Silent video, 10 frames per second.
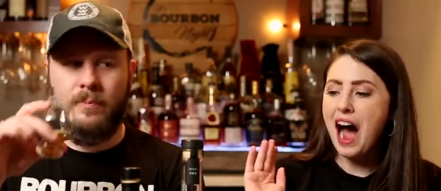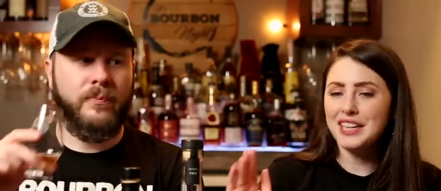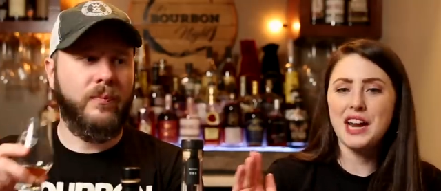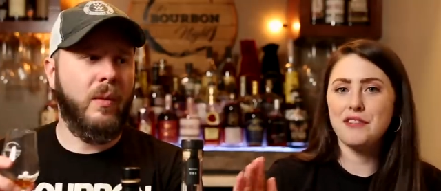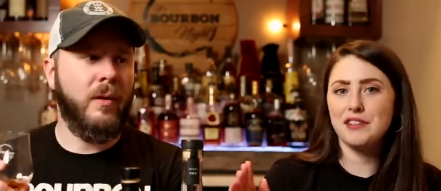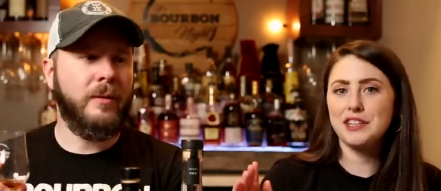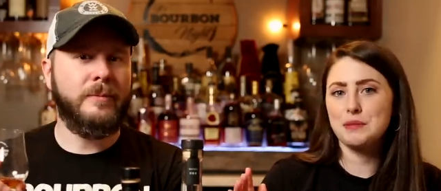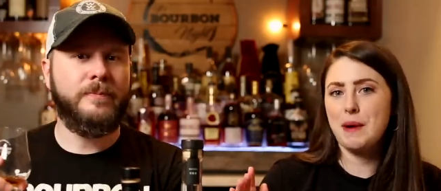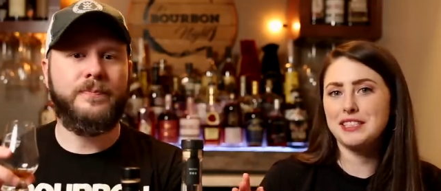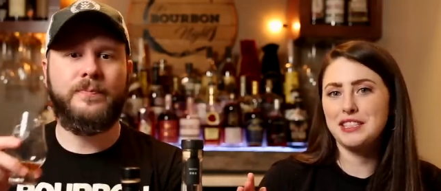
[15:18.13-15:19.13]
Speaker 1: I never
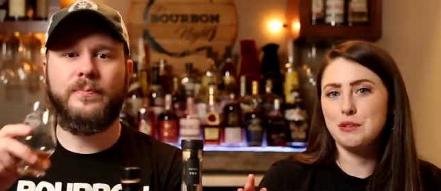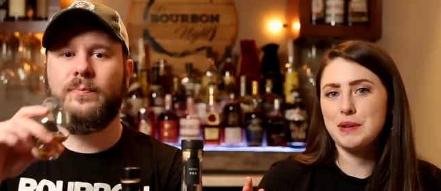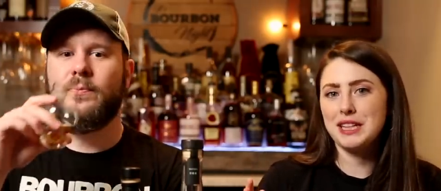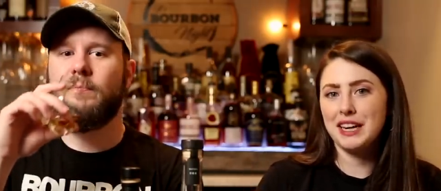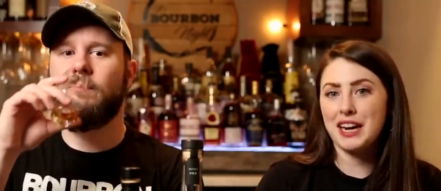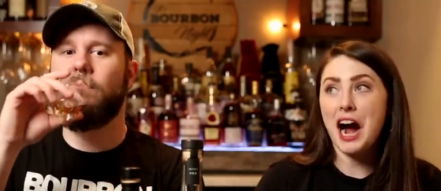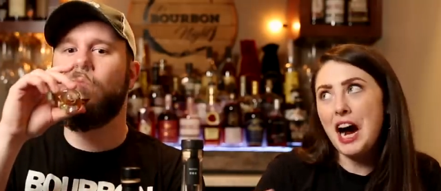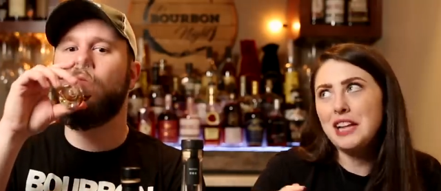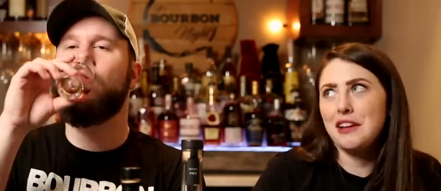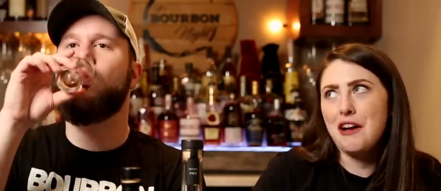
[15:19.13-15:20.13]
expected to be like,
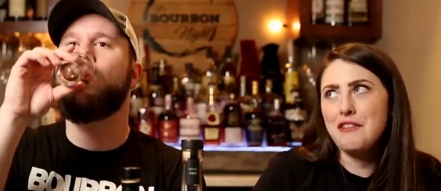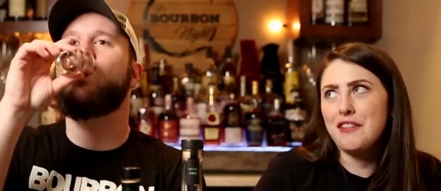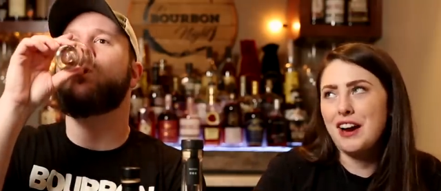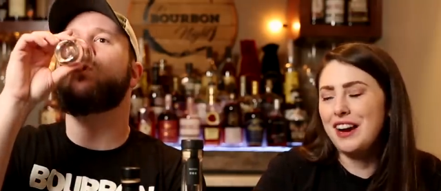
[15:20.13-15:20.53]
I love,